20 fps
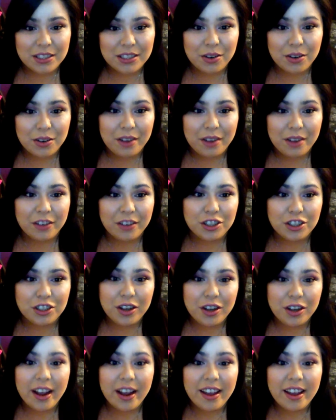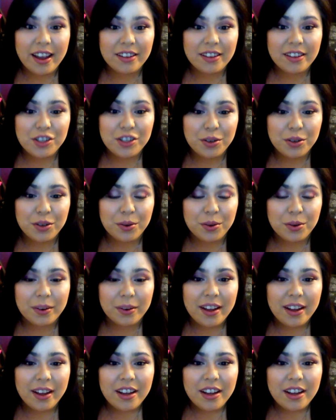So if you're trying
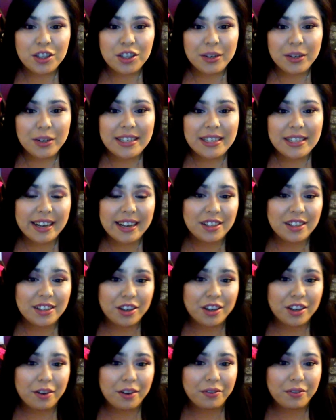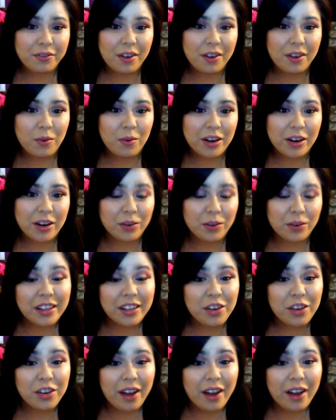to treat dandruff when
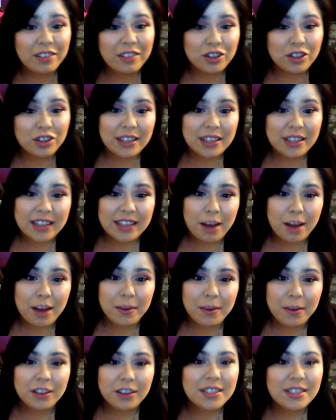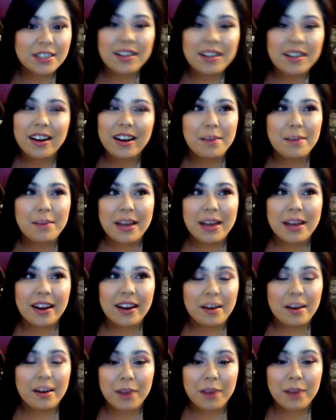really you have a dry scalp, you're just not going to make
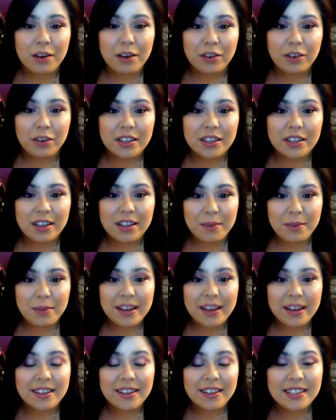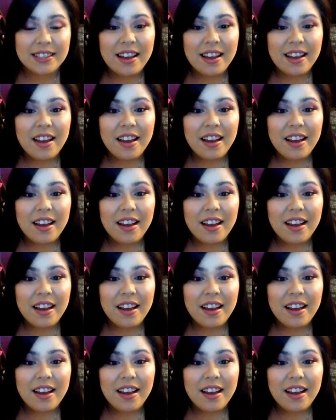it any better for yourself, because